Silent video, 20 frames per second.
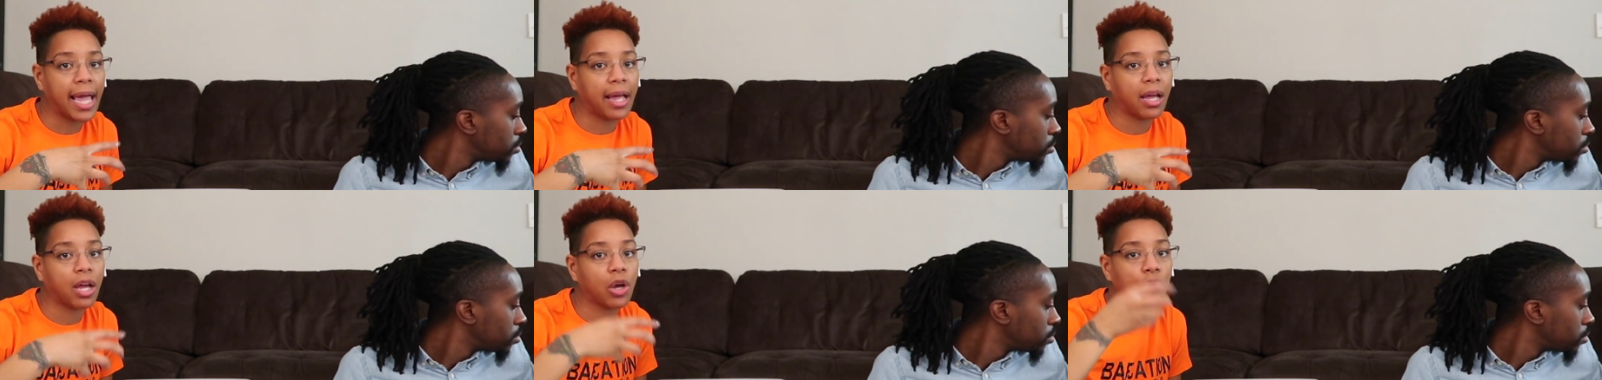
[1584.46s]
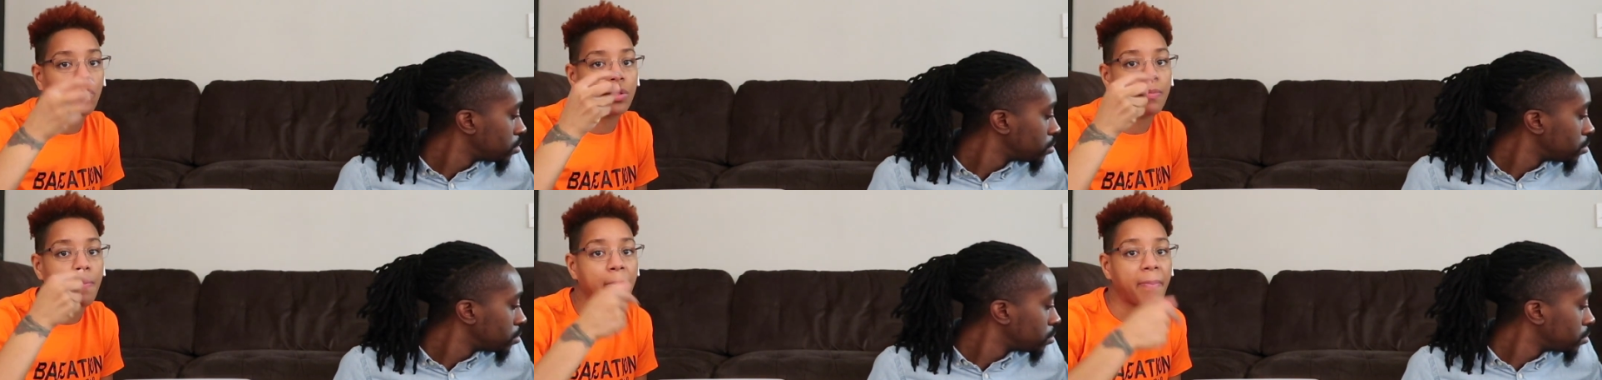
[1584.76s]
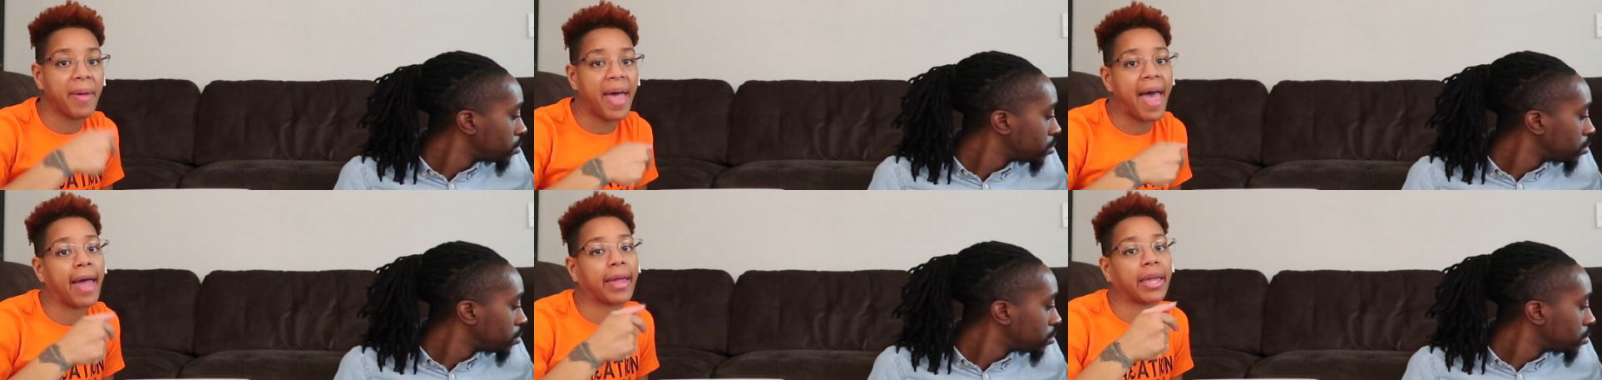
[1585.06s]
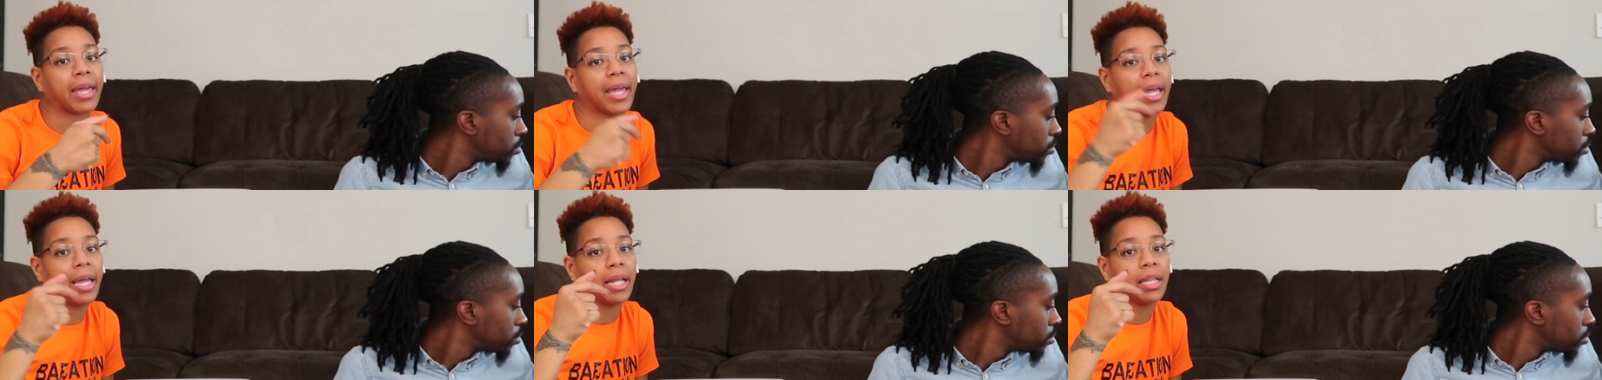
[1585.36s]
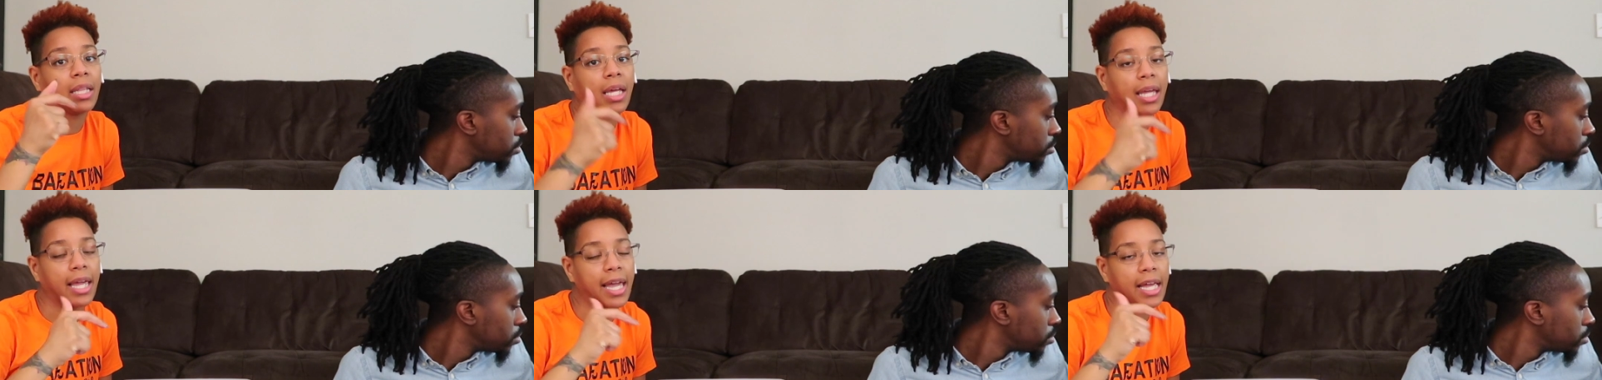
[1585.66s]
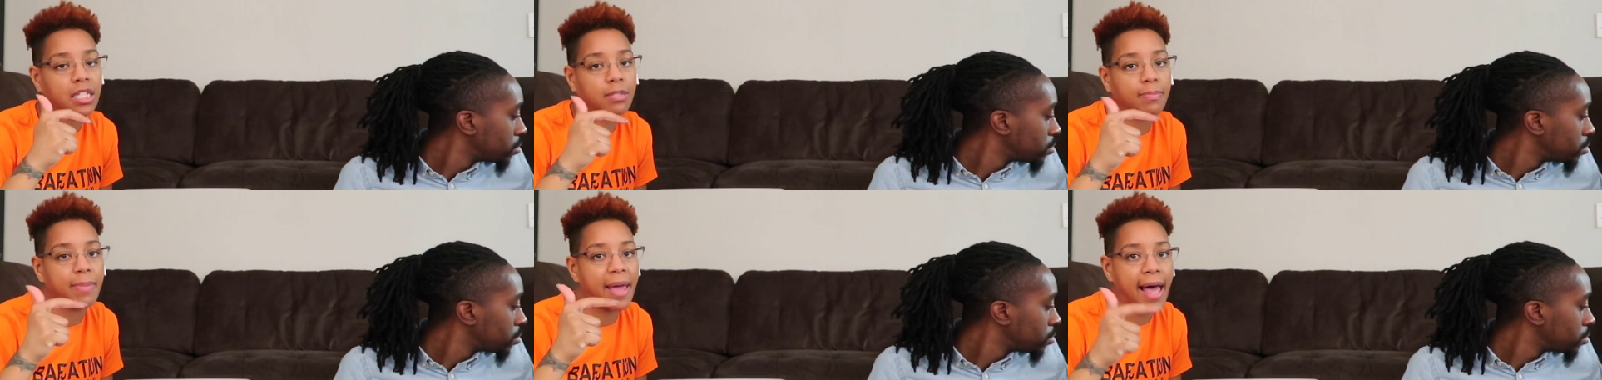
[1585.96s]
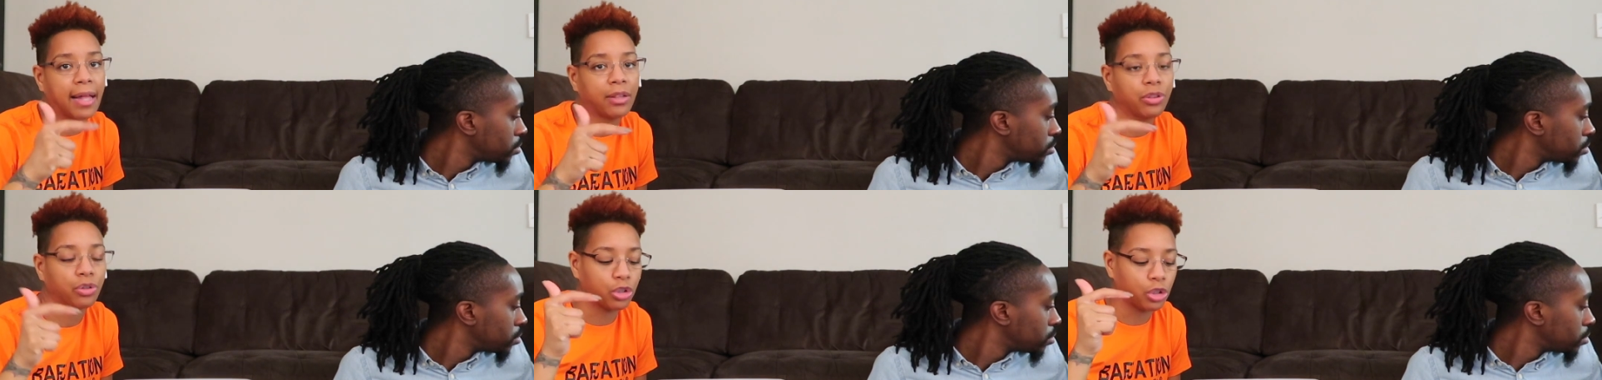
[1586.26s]
Speaker 1: that goes back in the guest
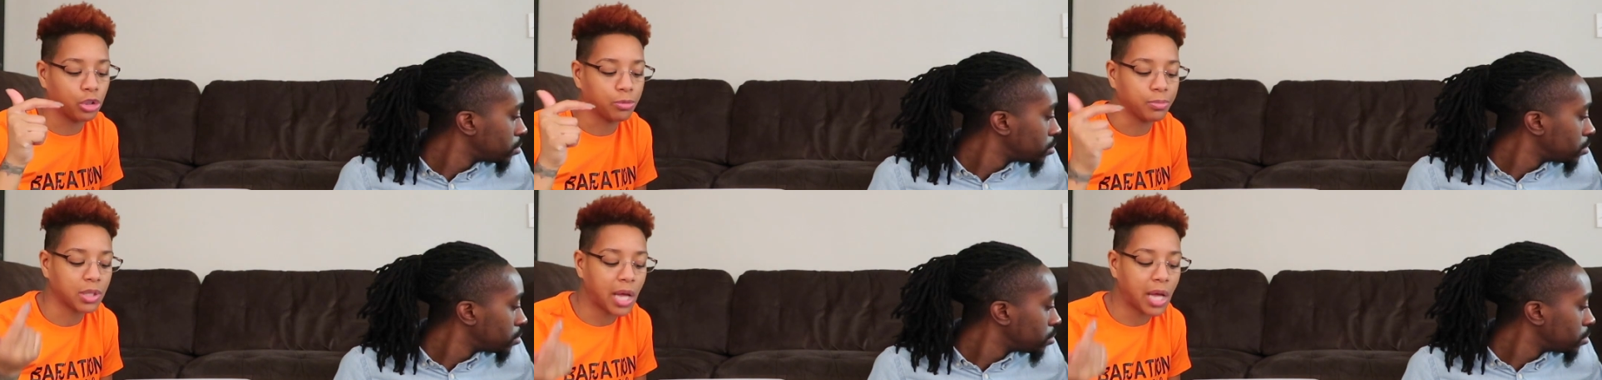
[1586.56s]
bathroom.